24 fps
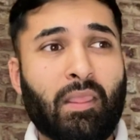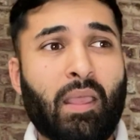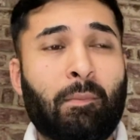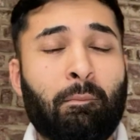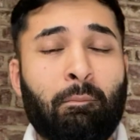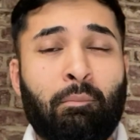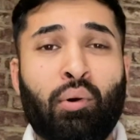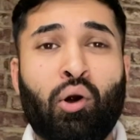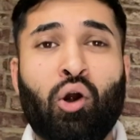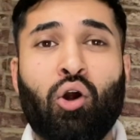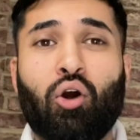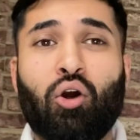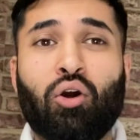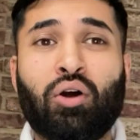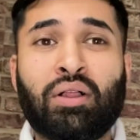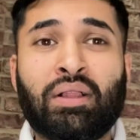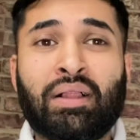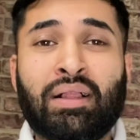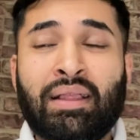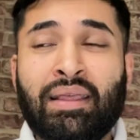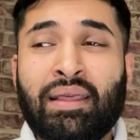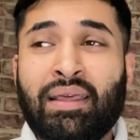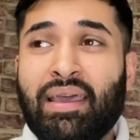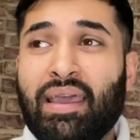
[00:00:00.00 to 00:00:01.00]
But
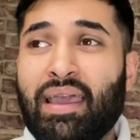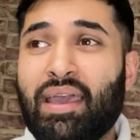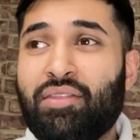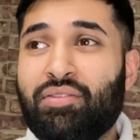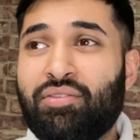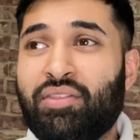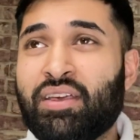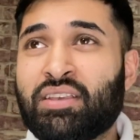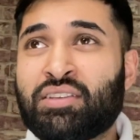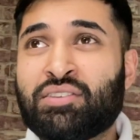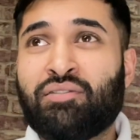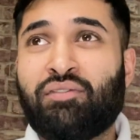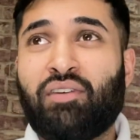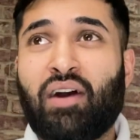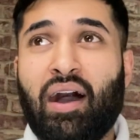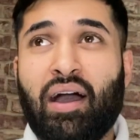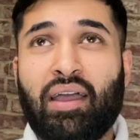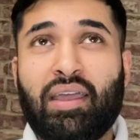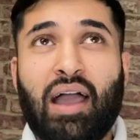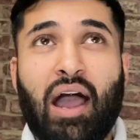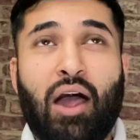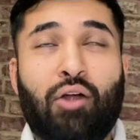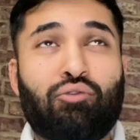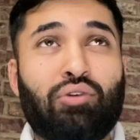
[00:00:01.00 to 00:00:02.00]
in this
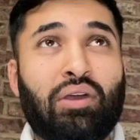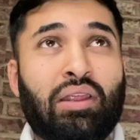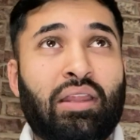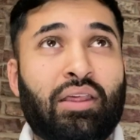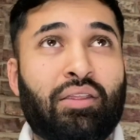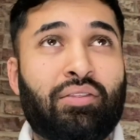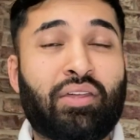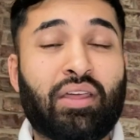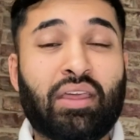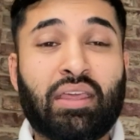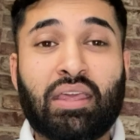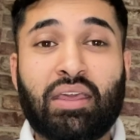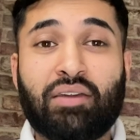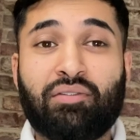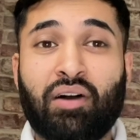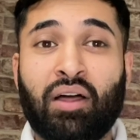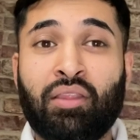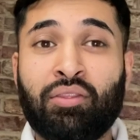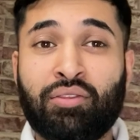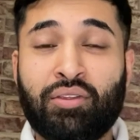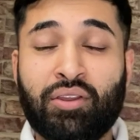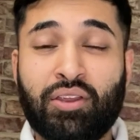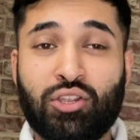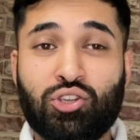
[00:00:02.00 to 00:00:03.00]
fight, I really think if
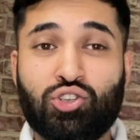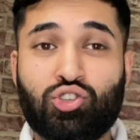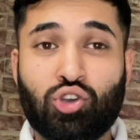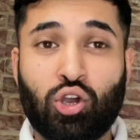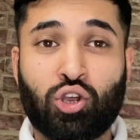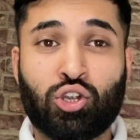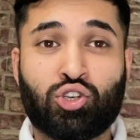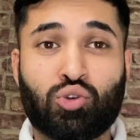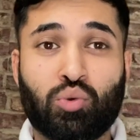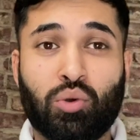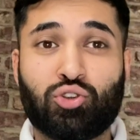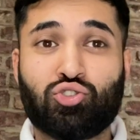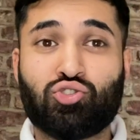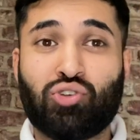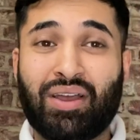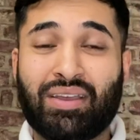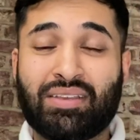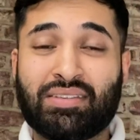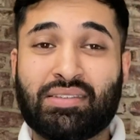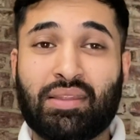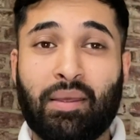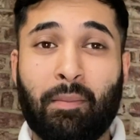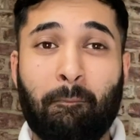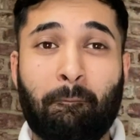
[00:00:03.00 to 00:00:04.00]
Anthony Joshua
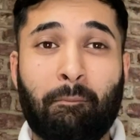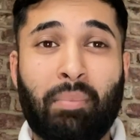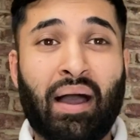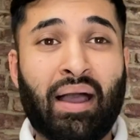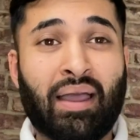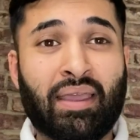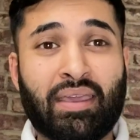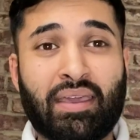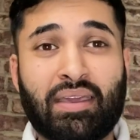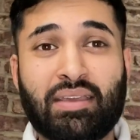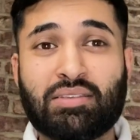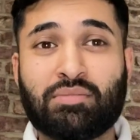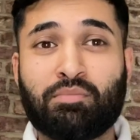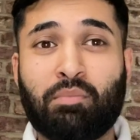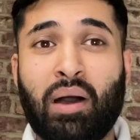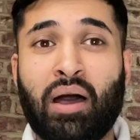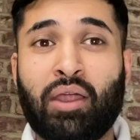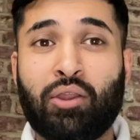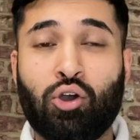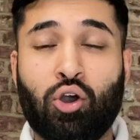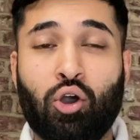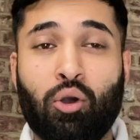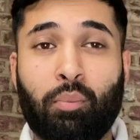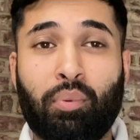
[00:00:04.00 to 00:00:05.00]
tries to back his
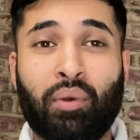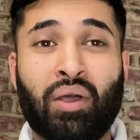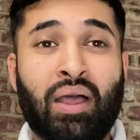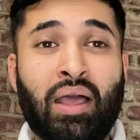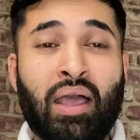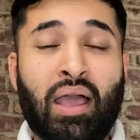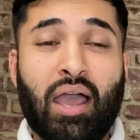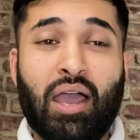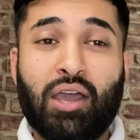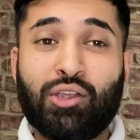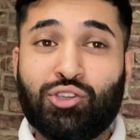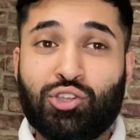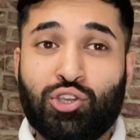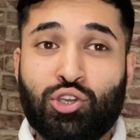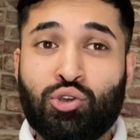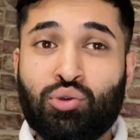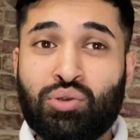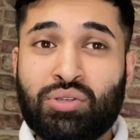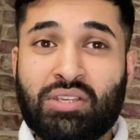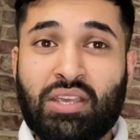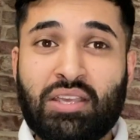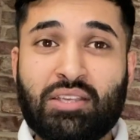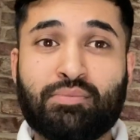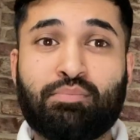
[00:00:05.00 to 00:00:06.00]
man up and
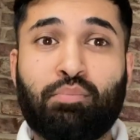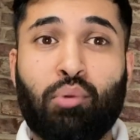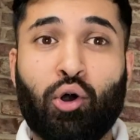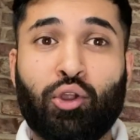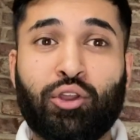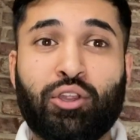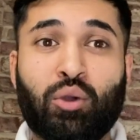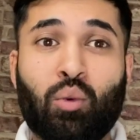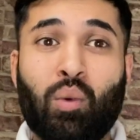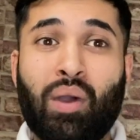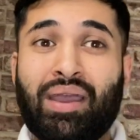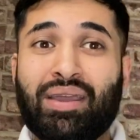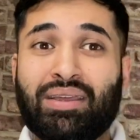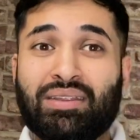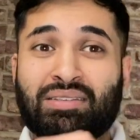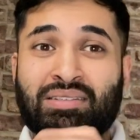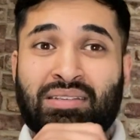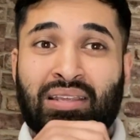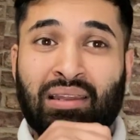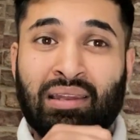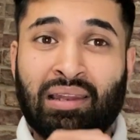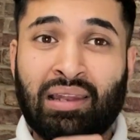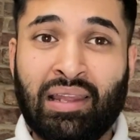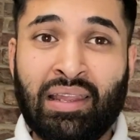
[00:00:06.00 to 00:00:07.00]
use his body weight
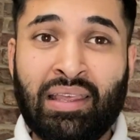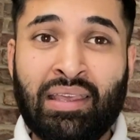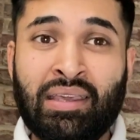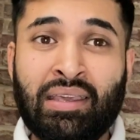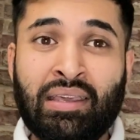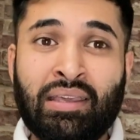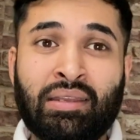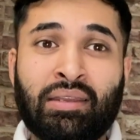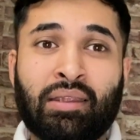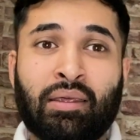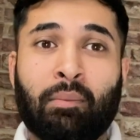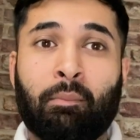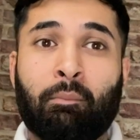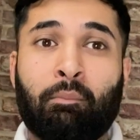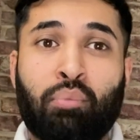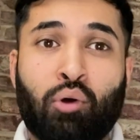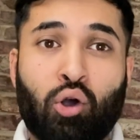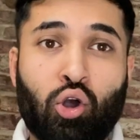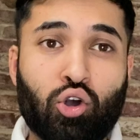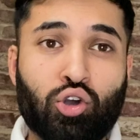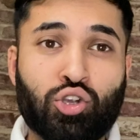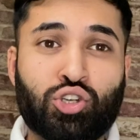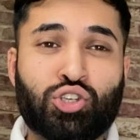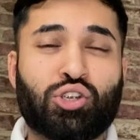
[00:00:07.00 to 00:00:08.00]
to lean and
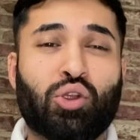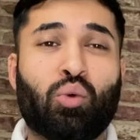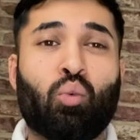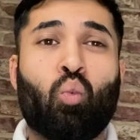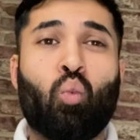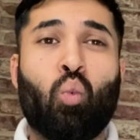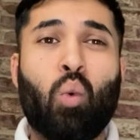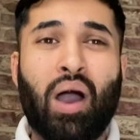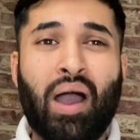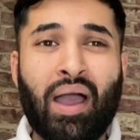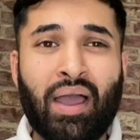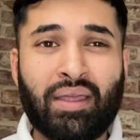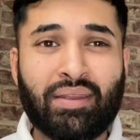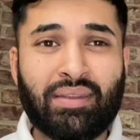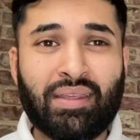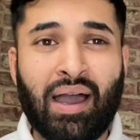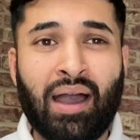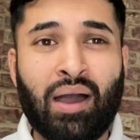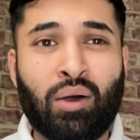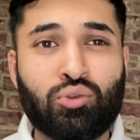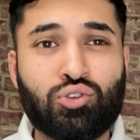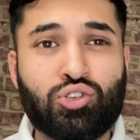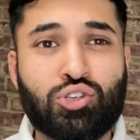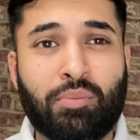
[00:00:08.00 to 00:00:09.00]
push and wear
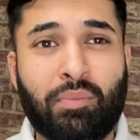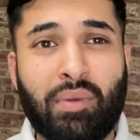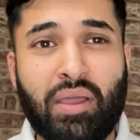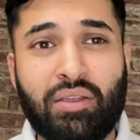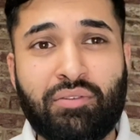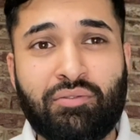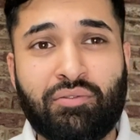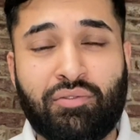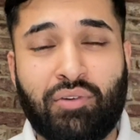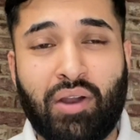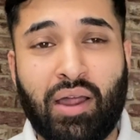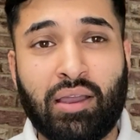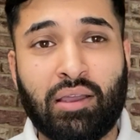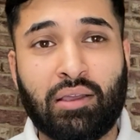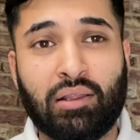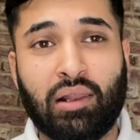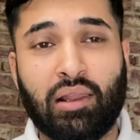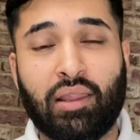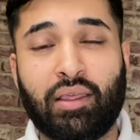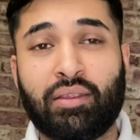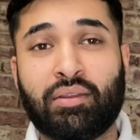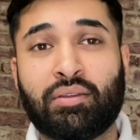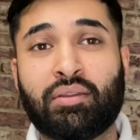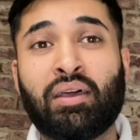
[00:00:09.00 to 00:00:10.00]
down Jermaine
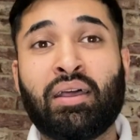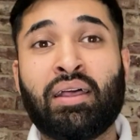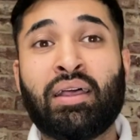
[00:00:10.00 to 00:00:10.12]
Franklin,